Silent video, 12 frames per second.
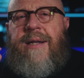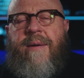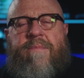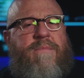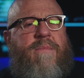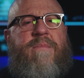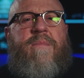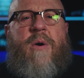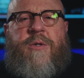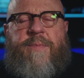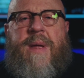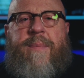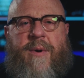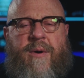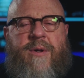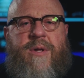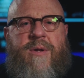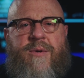most people
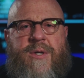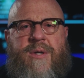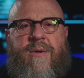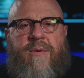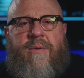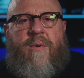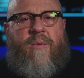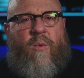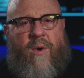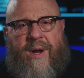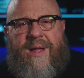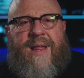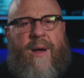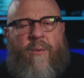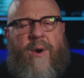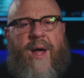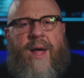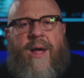are used to working that
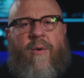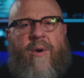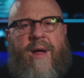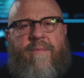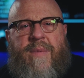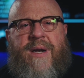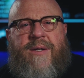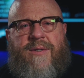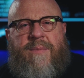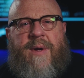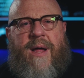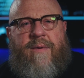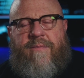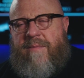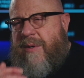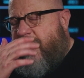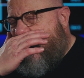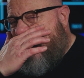way, or have been in some kind of
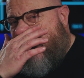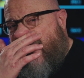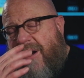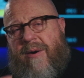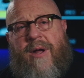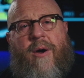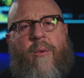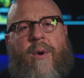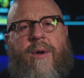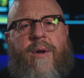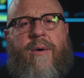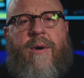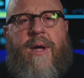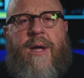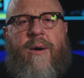musical scenario where you're